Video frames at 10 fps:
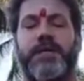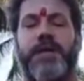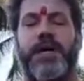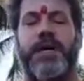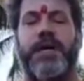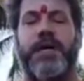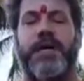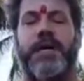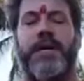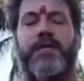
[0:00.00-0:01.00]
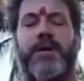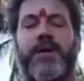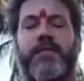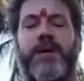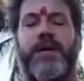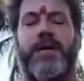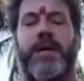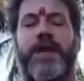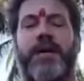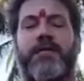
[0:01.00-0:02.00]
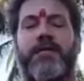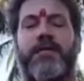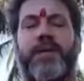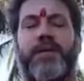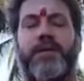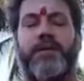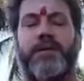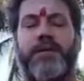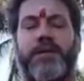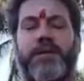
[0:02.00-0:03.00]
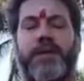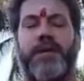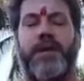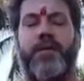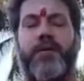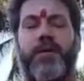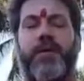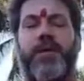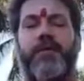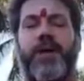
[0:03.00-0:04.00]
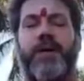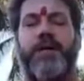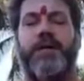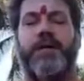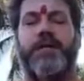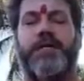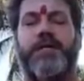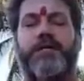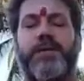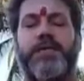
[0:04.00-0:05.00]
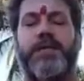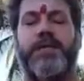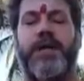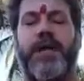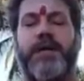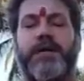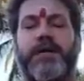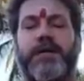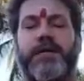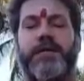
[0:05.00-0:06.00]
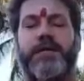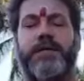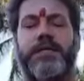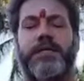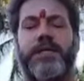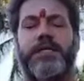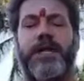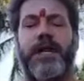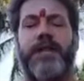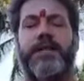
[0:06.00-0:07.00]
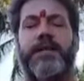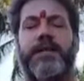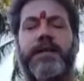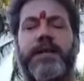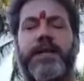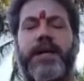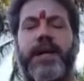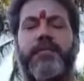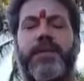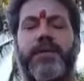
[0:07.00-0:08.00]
and lead our complete life with a body, mind, and spirit that is healthy and happy.